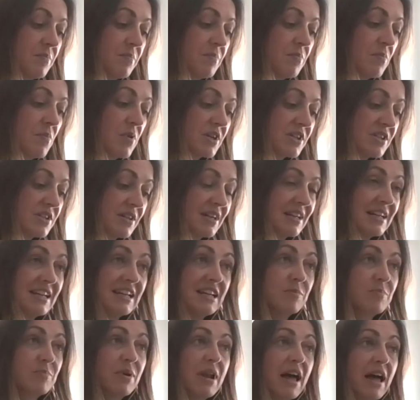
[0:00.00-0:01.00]

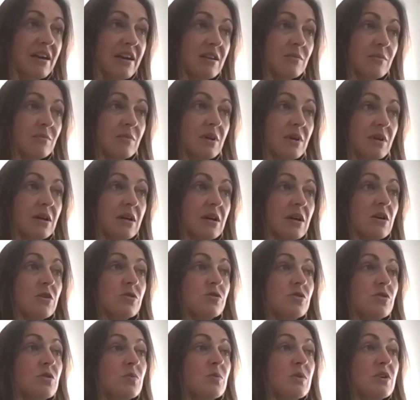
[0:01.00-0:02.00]
LEED Platinum.
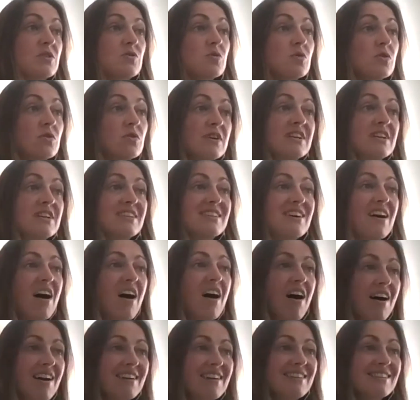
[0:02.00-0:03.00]
So it's already the
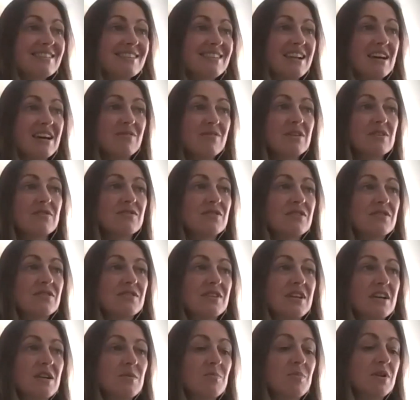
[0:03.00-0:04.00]
highest level of
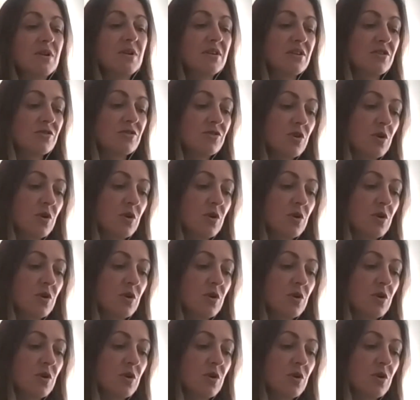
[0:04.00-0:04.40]
sustainability.